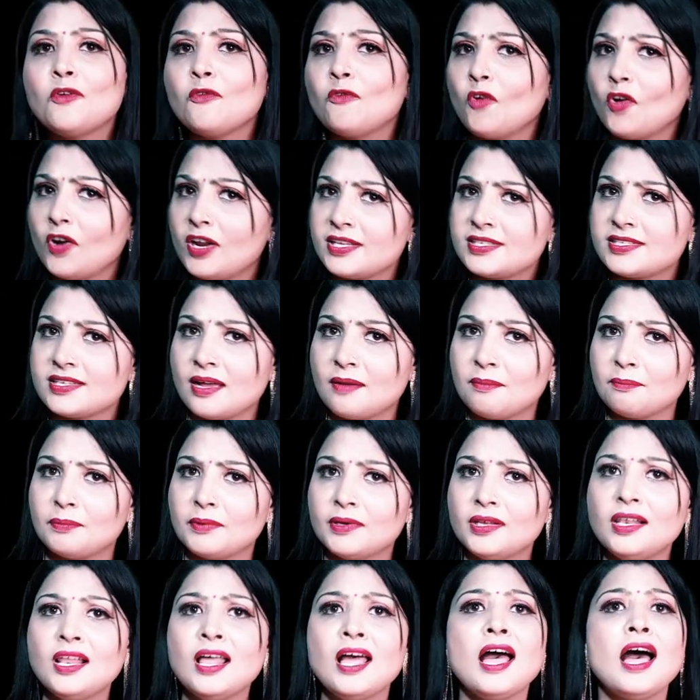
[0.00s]
For
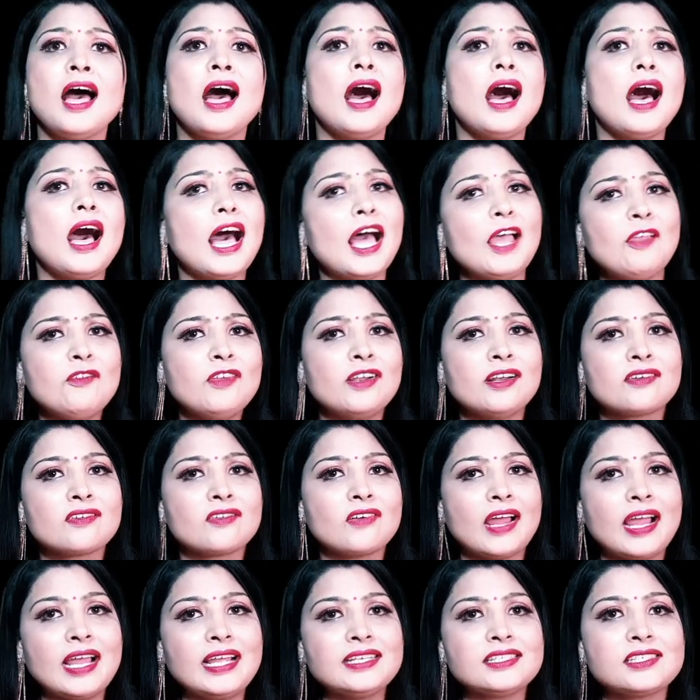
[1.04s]
example, I will
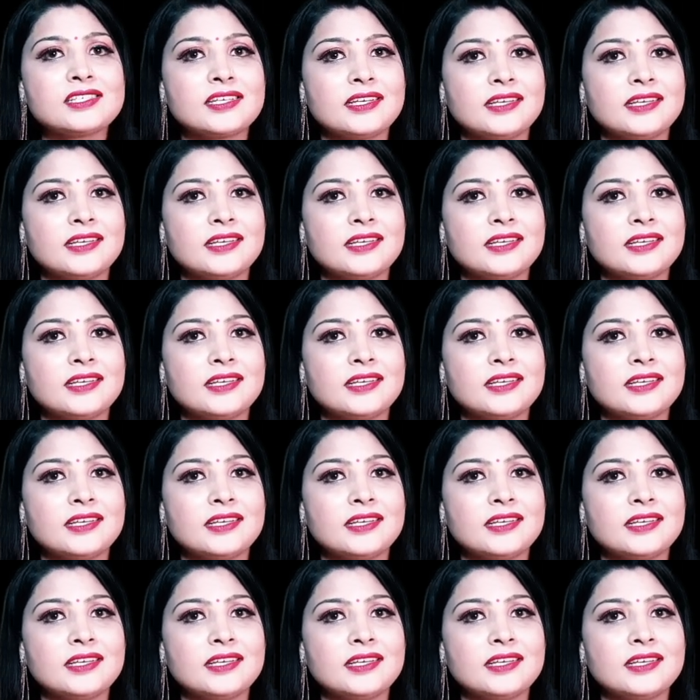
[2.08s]
write